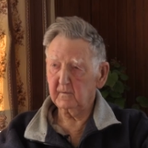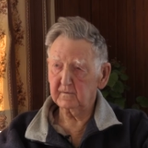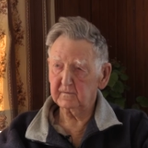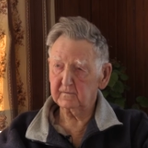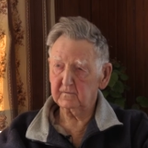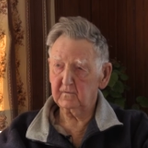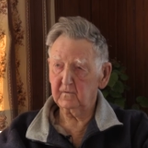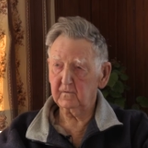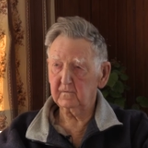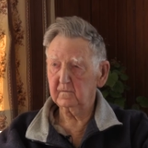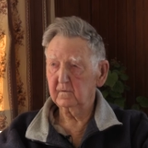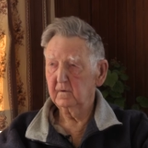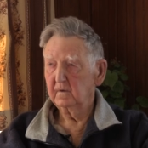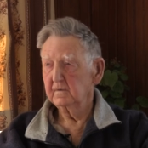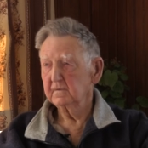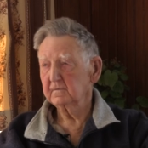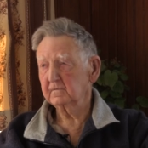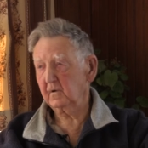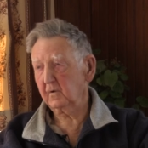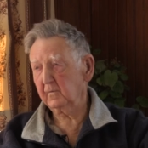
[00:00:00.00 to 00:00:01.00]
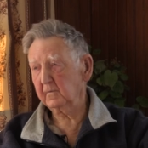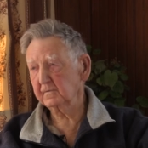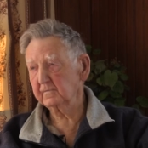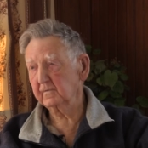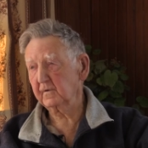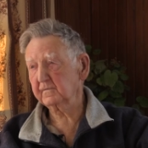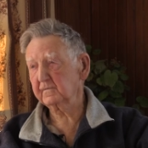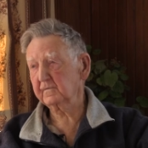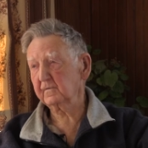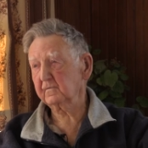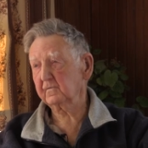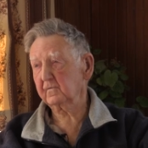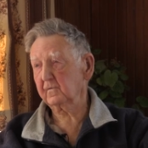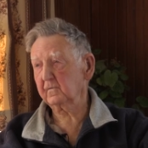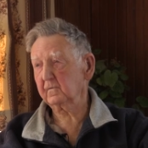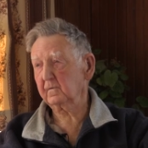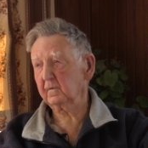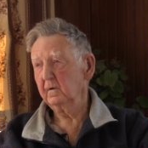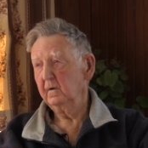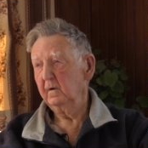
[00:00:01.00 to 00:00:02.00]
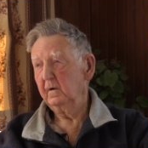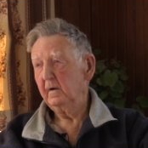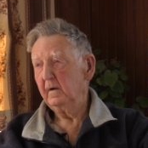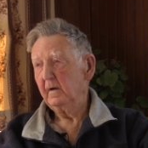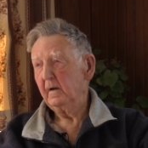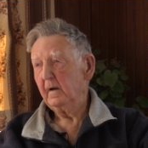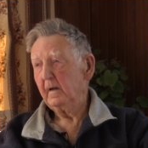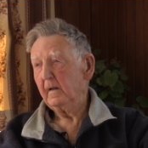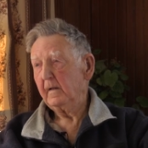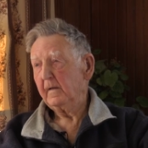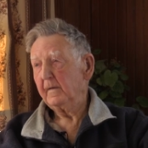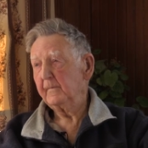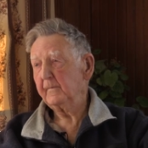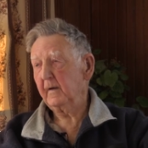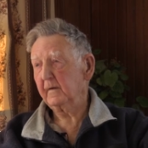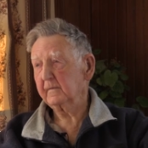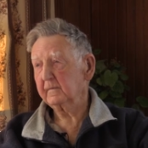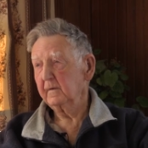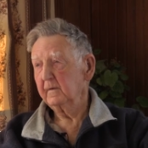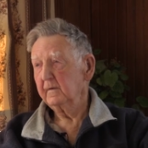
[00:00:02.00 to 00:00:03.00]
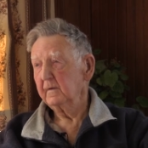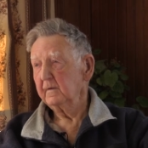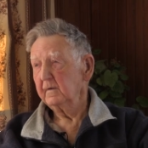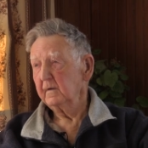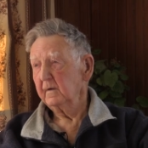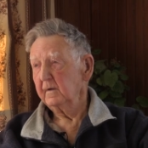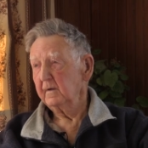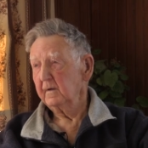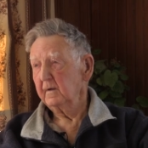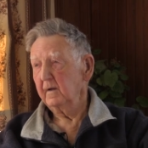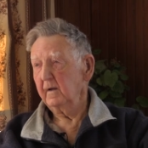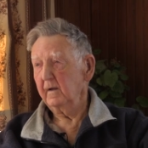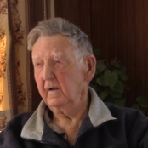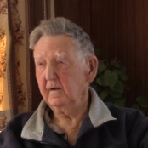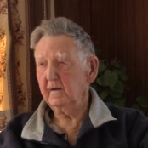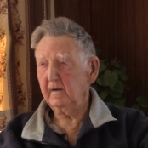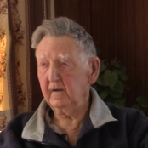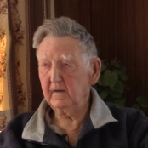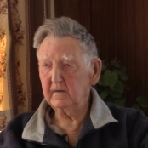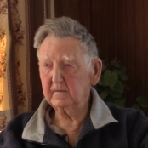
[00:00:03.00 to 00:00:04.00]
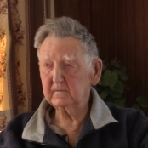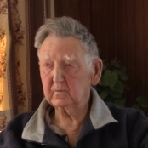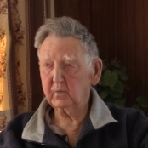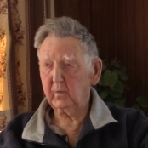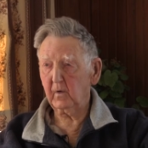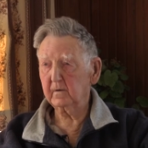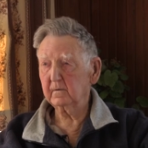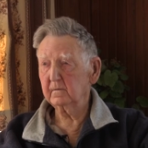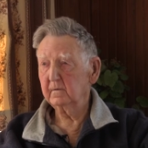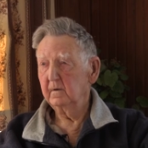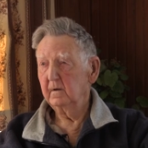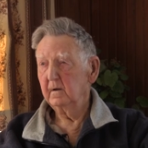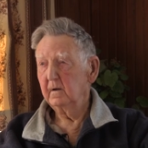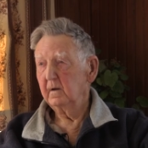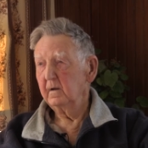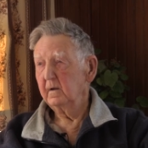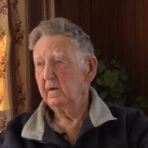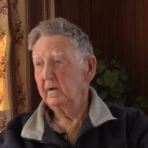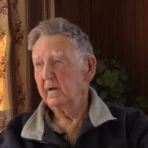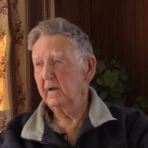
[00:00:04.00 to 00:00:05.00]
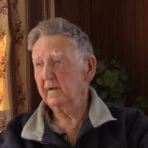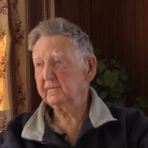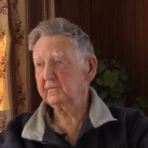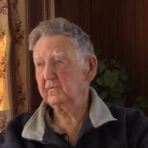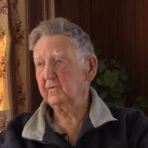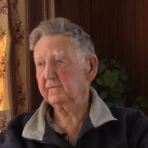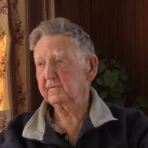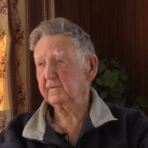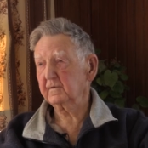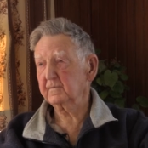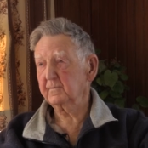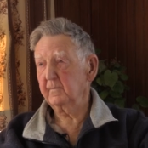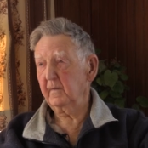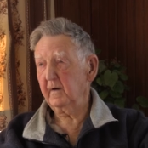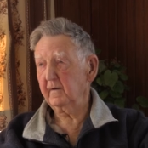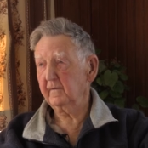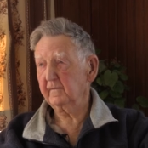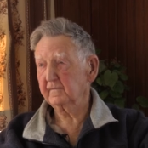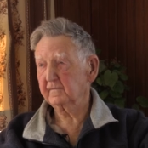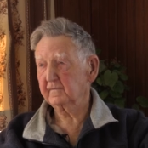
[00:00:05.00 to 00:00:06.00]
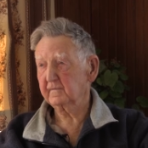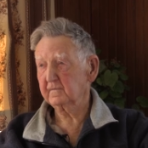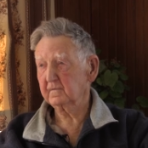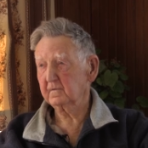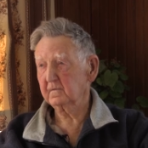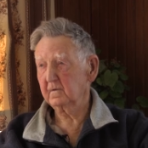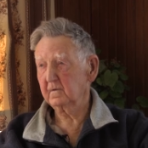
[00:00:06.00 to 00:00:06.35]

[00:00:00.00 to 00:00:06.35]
is good, some is not so good. But each one has got its merits.